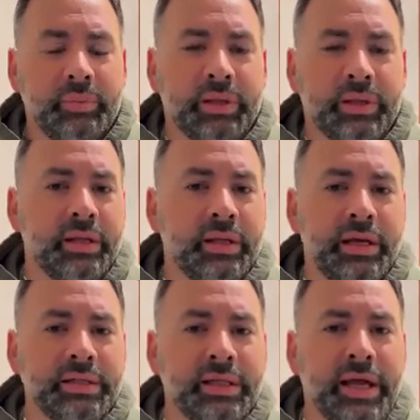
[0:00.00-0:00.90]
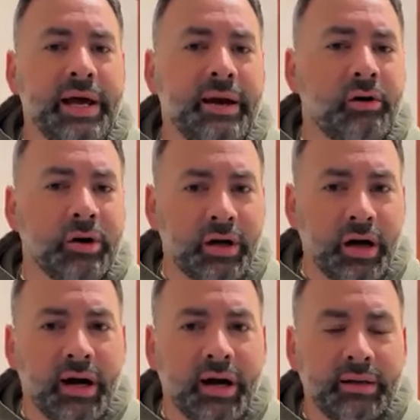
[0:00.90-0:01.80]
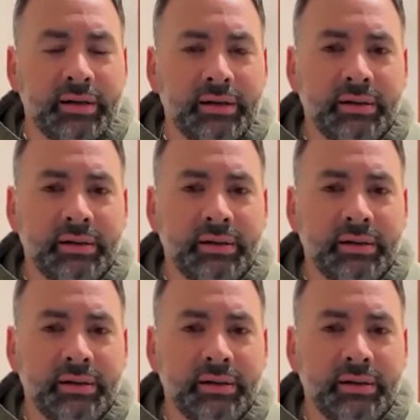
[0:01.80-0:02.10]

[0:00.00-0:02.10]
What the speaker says: But isn't that our God?